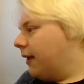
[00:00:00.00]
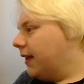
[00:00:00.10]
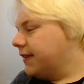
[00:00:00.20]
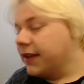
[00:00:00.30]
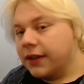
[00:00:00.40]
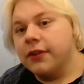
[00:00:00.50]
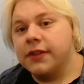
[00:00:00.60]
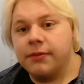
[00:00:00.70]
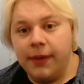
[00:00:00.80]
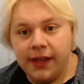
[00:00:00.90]
a good
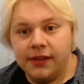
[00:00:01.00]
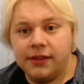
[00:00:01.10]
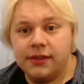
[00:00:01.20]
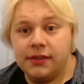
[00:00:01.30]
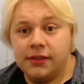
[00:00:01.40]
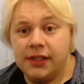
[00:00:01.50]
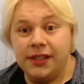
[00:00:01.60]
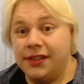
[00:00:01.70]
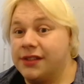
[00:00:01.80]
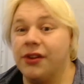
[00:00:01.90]
space.
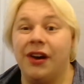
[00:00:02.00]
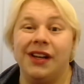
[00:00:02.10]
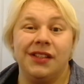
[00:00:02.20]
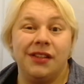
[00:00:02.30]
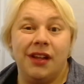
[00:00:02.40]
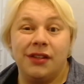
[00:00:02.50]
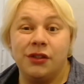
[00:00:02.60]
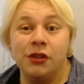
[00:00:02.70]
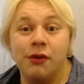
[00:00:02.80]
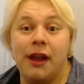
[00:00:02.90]
It's not
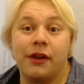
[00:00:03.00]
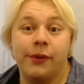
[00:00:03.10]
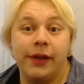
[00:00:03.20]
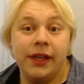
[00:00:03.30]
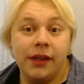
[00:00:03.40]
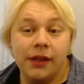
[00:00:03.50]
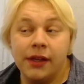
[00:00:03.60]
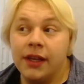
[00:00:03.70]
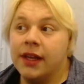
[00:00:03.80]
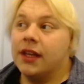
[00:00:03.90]
too echoey,
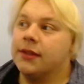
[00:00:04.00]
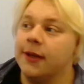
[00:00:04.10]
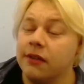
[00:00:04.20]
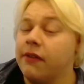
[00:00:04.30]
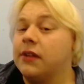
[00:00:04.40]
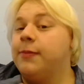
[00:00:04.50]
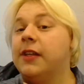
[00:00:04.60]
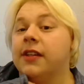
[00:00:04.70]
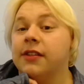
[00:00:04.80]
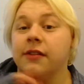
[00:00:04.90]
especially if I speak
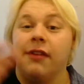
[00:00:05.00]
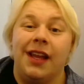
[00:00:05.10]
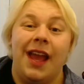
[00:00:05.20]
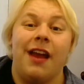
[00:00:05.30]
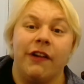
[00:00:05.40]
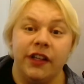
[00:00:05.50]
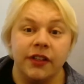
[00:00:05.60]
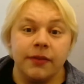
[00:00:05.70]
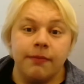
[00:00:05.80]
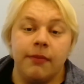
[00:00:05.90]
into the right
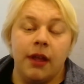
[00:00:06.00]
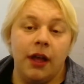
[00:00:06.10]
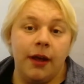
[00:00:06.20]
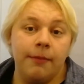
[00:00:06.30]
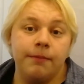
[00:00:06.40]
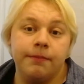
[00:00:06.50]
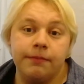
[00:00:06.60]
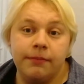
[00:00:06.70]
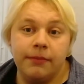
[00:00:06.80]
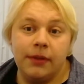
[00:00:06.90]
areas.
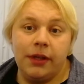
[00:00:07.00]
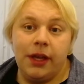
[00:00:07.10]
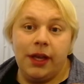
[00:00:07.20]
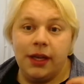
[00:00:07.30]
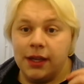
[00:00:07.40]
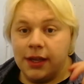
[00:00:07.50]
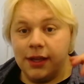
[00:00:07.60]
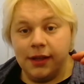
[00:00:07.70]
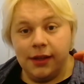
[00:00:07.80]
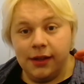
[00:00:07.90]
And
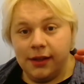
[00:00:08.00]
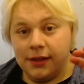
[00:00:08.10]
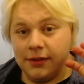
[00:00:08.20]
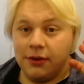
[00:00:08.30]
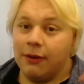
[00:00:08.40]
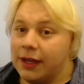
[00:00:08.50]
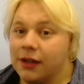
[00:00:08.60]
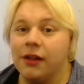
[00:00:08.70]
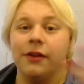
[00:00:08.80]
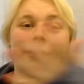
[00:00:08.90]
it's quite
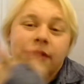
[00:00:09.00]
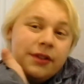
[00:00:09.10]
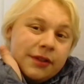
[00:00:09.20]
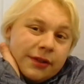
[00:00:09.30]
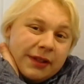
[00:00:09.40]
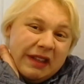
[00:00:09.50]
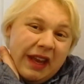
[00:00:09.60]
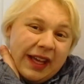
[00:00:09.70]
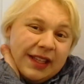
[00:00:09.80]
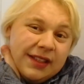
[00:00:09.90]
enclosed, so it's
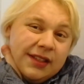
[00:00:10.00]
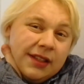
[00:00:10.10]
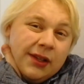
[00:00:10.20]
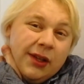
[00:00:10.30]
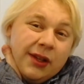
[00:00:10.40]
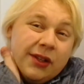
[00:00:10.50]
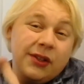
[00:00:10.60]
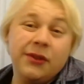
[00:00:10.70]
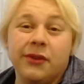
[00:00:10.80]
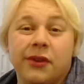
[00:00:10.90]
nice. It's
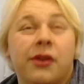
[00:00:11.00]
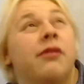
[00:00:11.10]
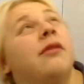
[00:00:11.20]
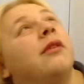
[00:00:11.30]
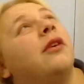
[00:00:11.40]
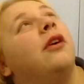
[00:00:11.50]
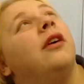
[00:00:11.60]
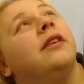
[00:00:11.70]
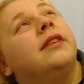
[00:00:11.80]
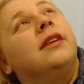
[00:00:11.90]
also got a
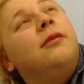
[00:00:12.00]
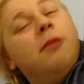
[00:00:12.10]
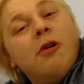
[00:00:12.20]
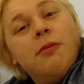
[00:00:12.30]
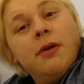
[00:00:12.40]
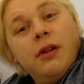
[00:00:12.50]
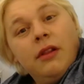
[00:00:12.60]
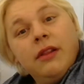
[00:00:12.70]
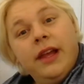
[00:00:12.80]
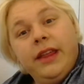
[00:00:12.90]
single bulb
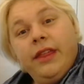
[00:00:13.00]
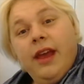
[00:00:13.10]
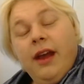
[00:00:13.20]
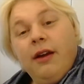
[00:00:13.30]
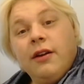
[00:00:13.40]
light there,